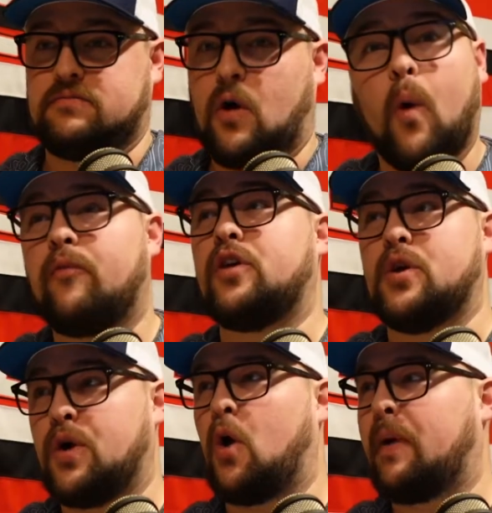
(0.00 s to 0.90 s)
hopefully
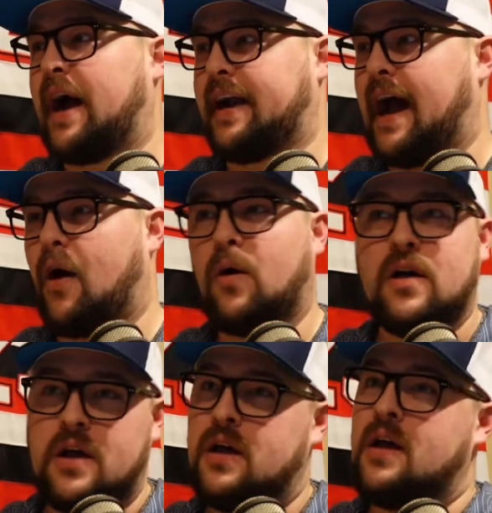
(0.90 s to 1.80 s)
you know by now,
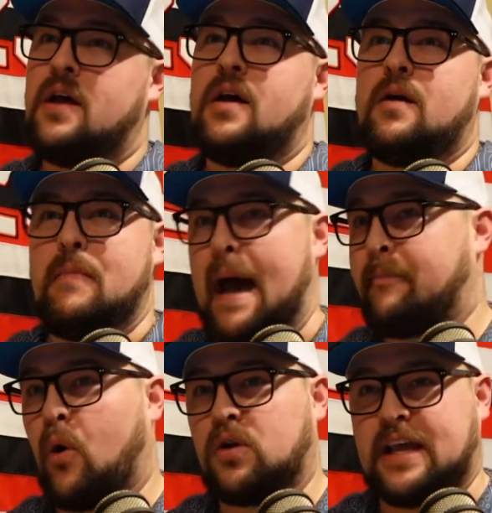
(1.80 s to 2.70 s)
Matt
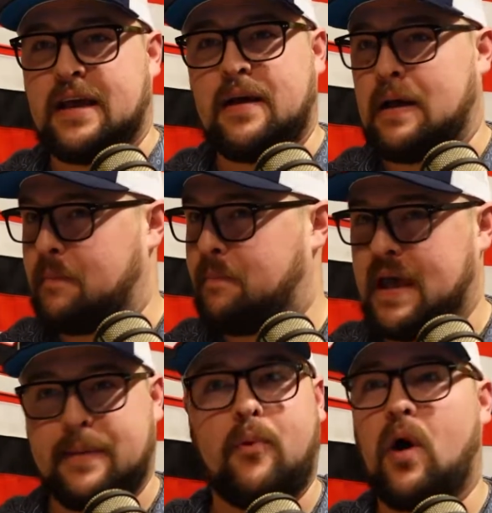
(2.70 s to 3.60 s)
Boldy,
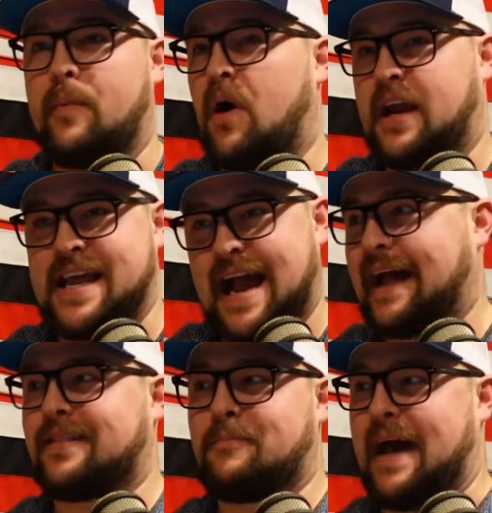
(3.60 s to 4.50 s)
big boy money,
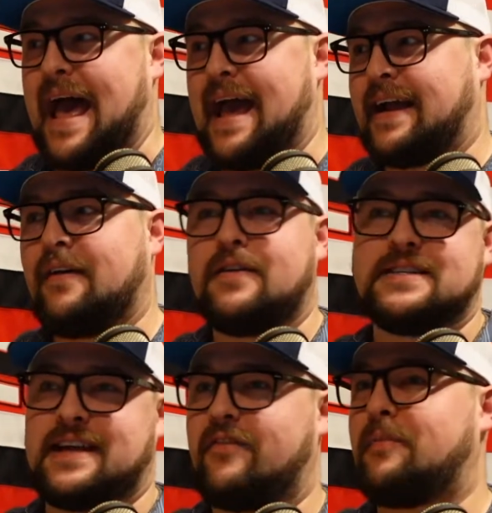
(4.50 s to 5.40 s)
got the bag,
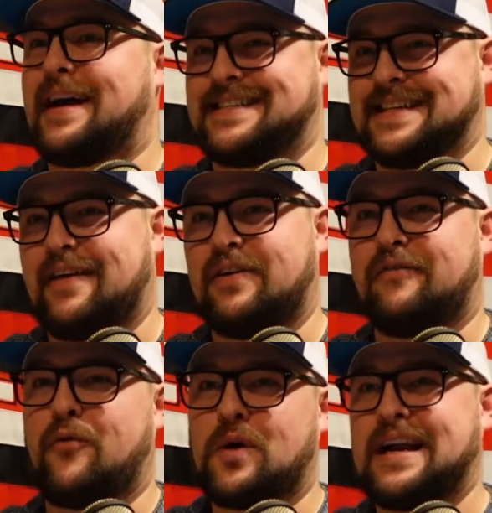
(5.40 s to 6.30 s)
7x7,
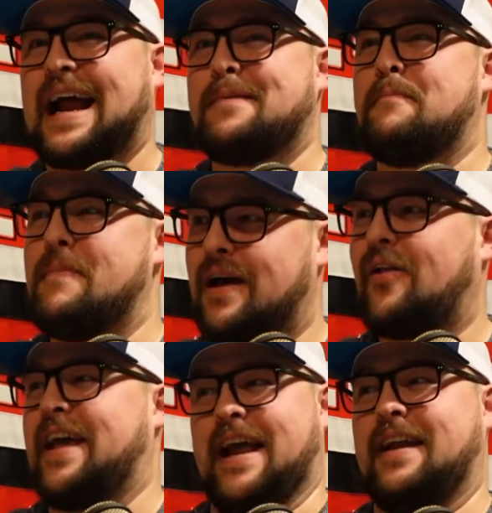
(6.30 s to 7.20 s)
$49
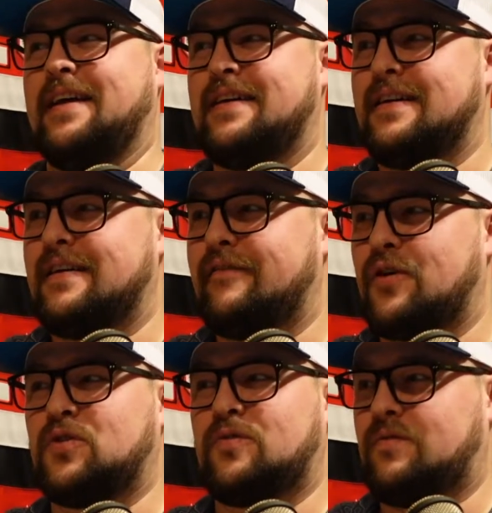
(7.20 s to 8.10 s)
million
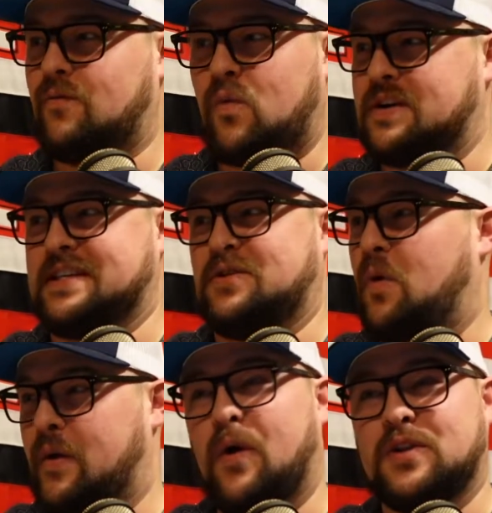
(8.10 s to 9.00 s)
for, what is he,
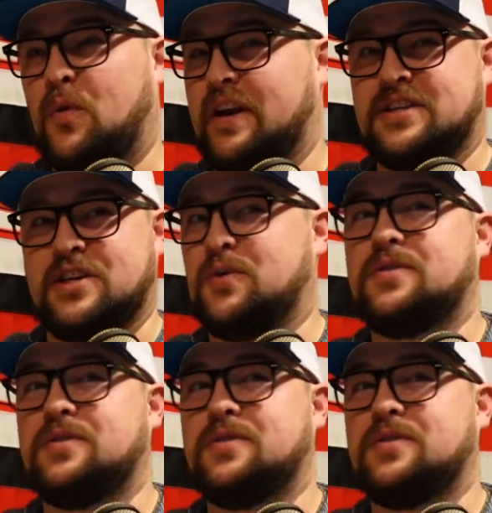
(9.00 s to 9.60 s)
21, 22?